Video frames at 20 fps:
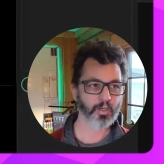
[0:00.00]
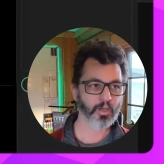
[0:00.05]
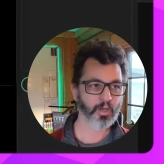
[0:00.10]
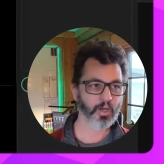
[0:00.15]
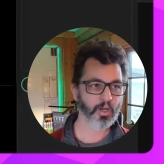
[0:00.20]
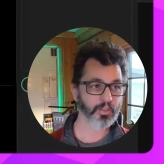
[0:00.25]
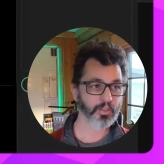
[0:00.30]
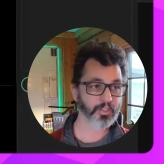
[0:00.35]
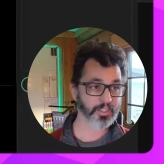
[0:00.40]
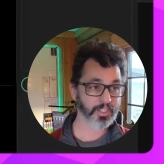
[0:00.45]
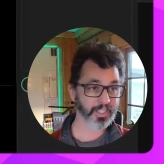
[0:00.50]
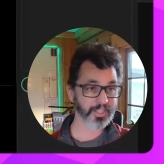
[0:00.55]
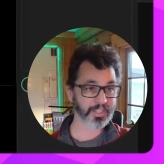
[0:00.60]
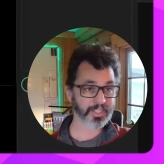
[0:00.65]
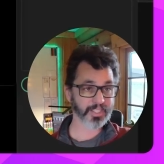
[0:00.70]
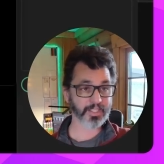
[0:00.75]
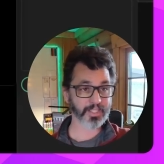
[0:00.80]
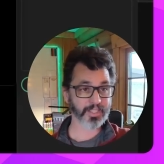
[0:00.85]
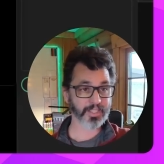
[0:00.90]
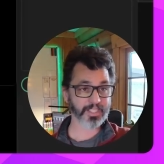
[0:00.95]
all of a
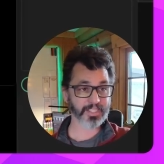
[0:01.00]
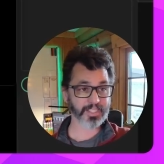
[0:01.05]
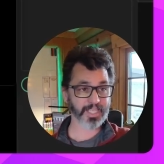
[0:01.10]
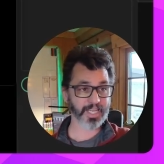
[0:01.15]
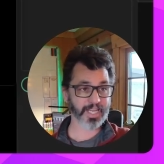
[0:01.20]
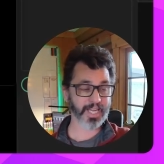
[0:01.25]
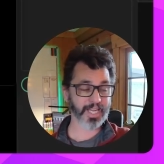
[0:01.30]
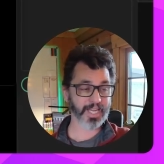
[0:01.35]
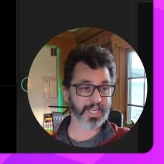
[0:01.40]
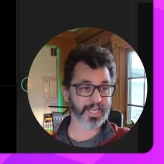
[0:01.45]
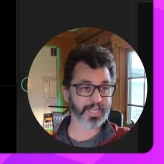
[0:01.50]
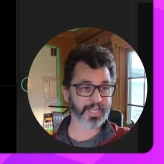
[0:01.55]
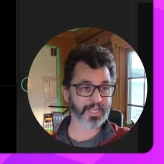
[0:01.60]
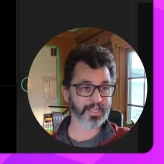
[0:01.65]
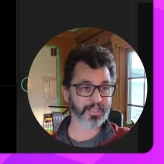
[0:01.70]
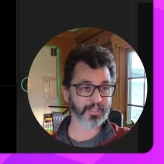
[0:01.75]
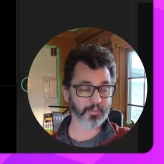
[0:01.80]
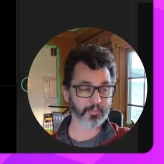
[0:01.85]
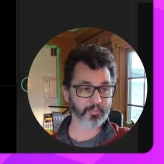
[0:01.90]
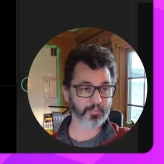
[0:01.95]
sudden this guy,
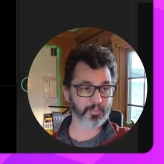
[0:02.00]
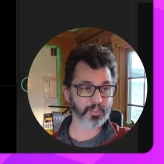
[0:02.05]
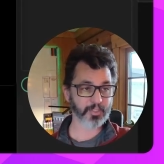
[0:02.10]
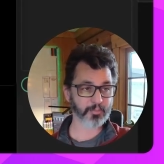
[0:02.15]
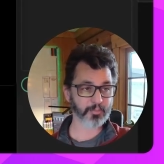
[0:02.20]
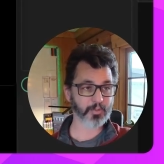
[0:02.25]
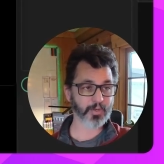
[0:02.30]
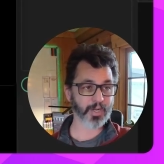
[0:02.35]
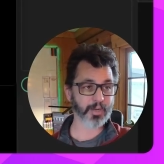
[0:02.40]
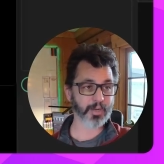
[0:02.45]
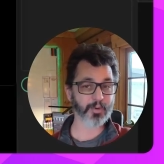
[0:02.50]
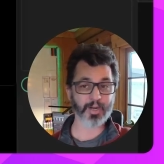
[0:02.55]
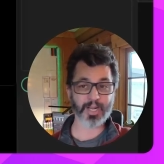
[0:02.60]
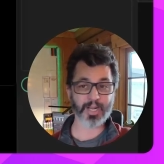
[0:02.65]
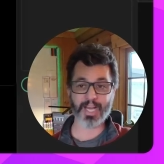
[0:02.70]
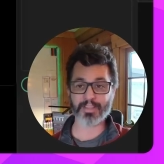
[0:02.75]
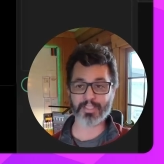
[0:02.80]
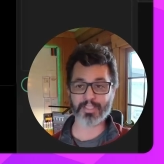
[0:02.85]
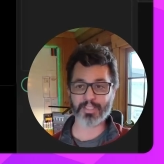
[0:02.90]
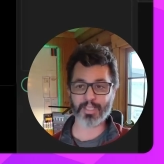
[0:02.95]
the subscriber,
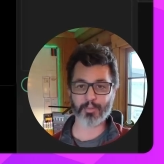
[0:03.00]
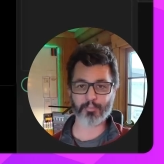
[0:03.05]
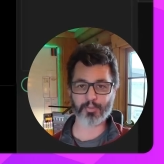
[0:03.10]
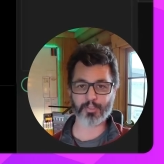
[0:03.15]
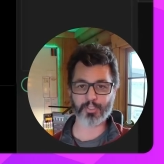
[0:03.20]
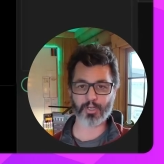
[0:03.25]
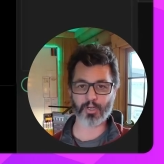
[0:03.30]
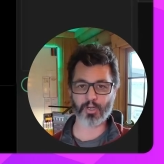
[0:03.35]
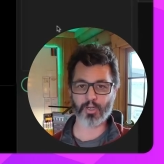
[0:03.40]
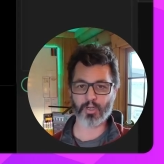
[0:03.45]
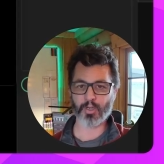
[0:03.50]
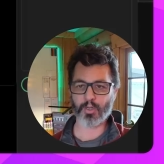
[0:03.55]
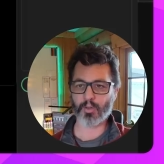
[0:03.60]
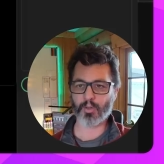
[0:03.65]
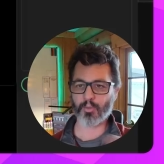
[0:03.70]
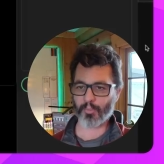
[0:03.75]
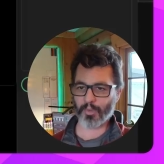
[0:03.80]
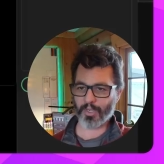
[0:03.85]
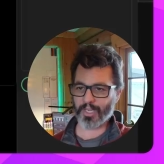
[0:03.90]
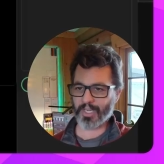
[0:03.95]
got the temperature,
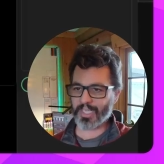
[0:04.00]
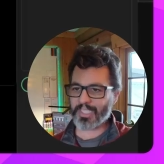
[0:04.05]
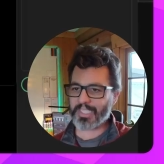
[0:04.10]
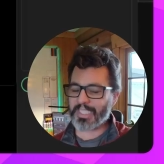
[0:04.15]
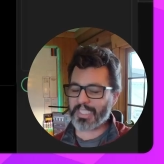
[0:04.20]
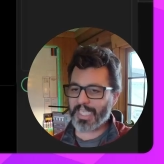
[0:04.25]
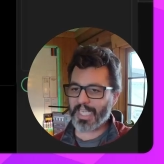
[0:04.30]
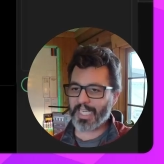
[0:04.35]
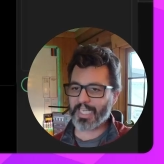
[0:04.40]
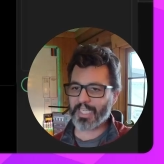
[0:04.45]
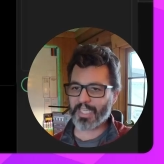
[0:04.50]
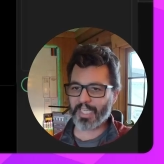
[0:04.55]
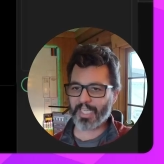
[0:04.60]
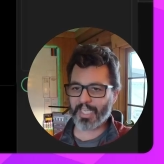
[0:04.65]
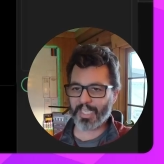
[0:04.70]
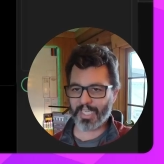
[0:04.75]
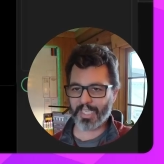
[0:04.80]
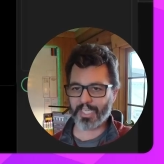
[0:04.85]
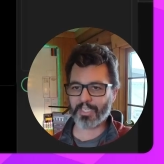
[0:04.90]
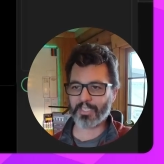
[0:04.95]
but you didn't see anything
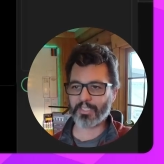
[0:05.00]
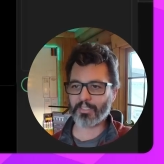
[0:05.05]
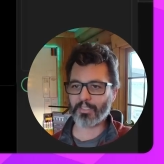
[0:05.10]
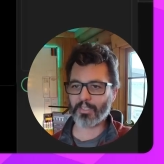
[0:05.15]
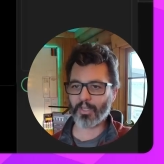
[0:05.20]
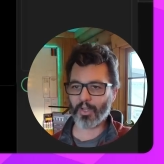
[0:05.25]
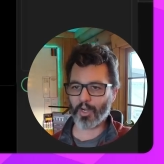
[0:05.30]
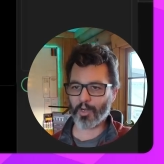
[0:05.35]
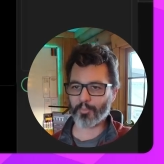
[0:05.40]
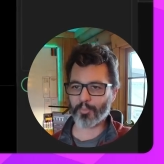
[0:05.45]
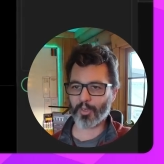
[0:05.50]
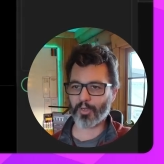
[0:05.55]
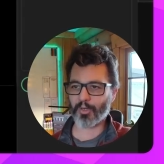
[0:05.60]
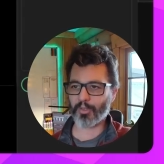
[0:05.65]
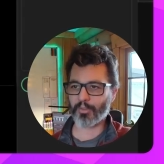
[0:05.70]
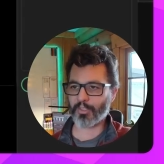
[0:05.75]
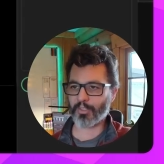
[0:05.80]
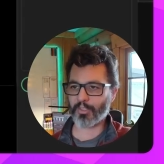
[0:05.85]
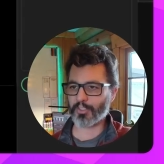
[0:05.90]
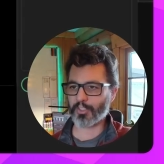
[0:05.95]
in Harper.
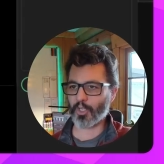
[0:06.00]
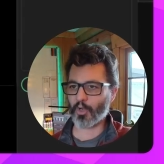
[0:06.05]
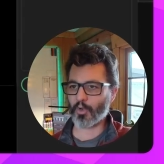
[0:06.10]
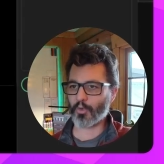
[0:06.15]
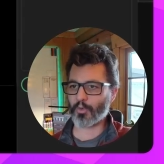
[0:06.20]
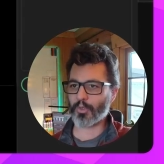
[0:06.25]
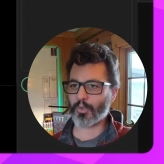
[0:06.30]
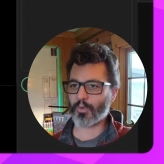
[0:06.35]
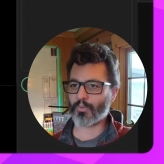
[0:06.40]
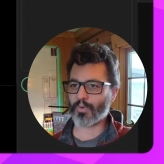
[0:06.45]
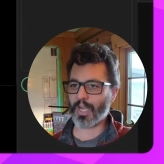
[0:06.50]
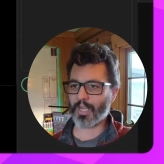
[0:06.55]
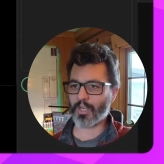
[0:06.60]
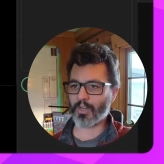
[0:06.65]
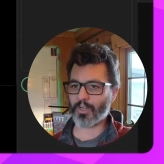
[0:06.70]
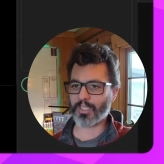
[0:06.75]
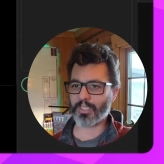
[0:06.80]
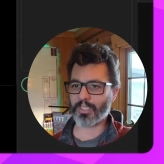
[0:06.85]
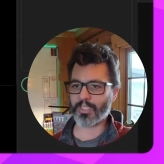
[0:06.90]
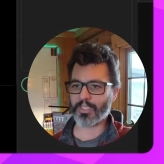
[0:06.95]
There's no new
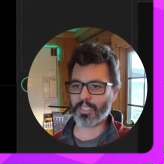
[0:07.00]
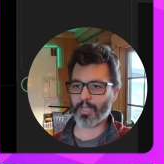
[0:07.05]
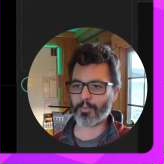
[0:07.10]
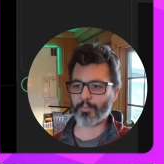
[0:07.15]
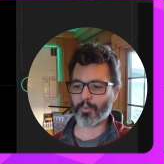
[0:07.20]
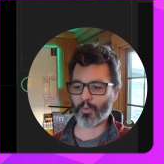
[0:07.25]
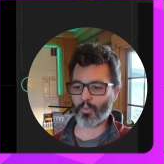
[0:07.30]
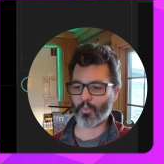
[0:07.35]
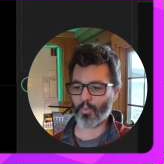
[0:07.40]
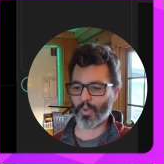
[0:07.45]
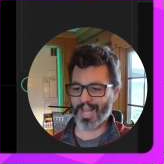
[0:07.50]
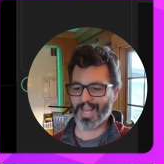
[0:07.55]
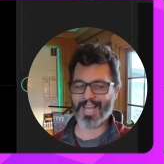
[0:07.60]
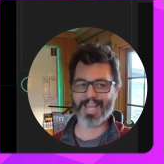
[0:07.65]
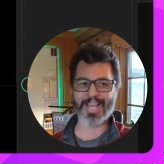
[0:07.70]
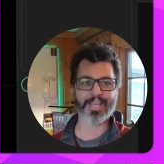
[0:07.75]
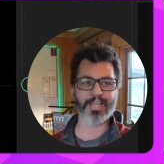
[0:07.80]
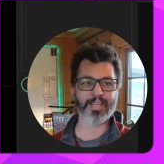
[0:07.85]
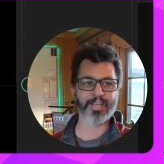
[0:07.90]
record in the table. Why?